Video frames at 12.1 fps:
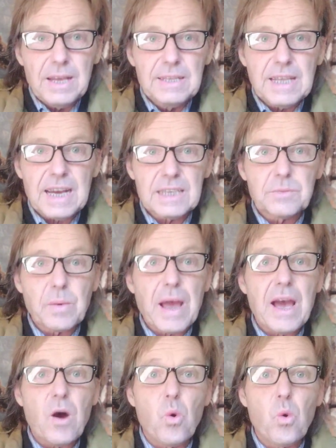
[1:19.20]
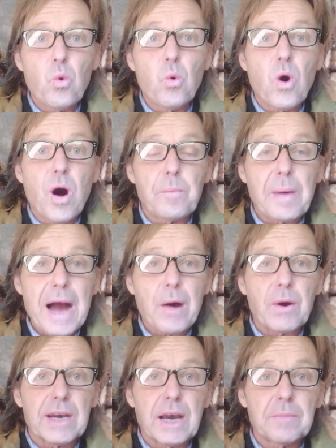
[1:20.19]
That is where all
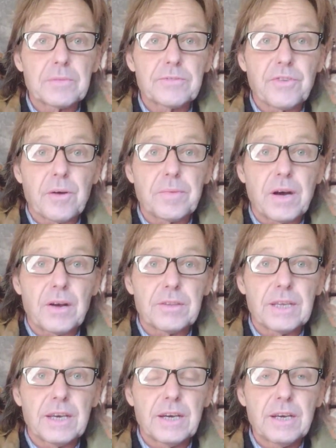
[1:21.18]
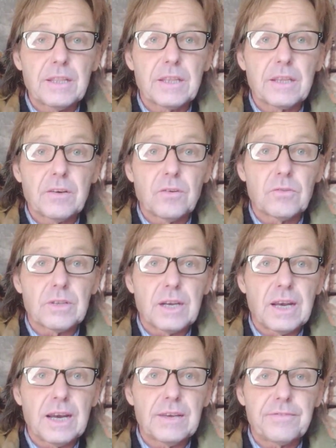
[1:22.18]
power comes from on the Earth, all the
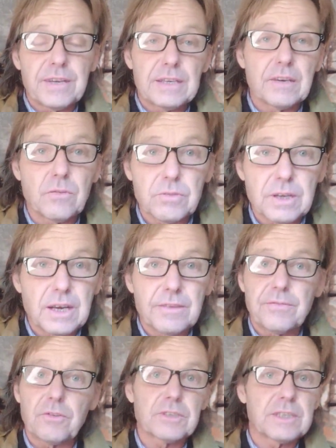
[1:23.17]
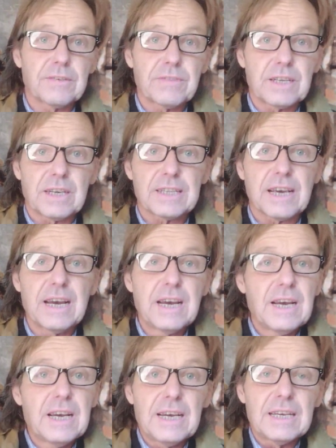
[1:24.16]
life and all the life force and everything like that.
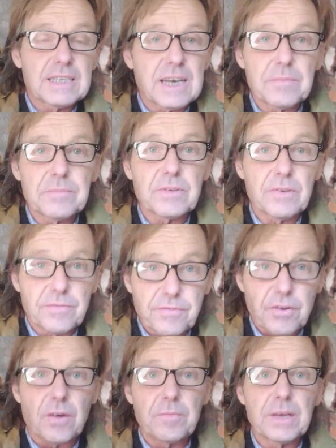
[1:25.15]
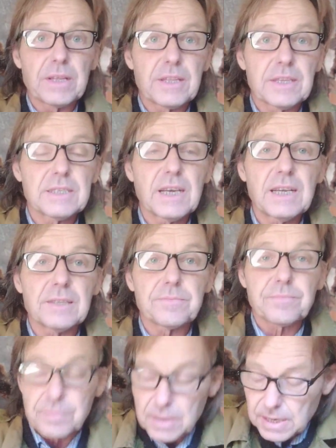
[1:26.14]
It comes from the sun.
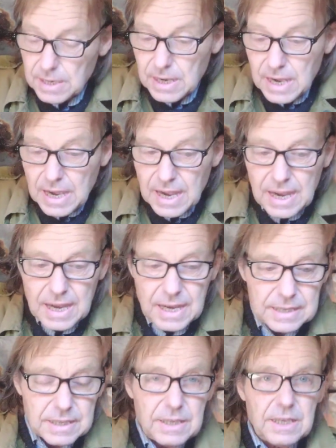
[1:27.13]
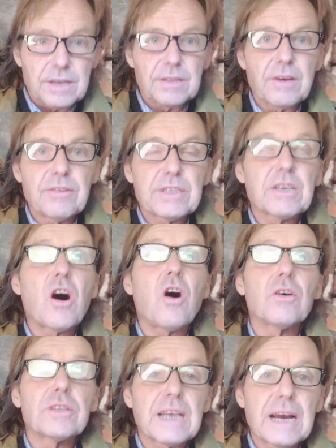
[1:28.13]
And there is
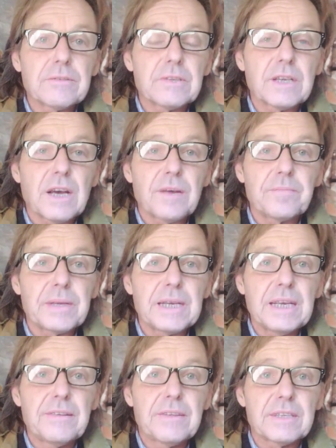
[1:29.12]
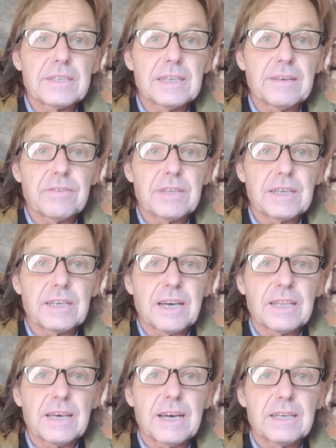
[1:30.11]
hot down underneath us and everything
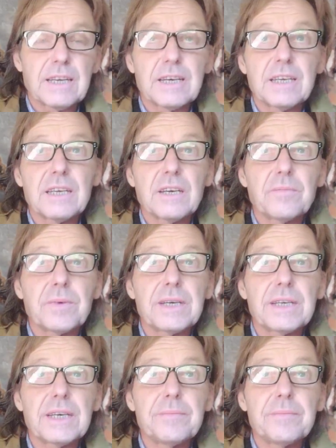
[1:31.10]
like that, but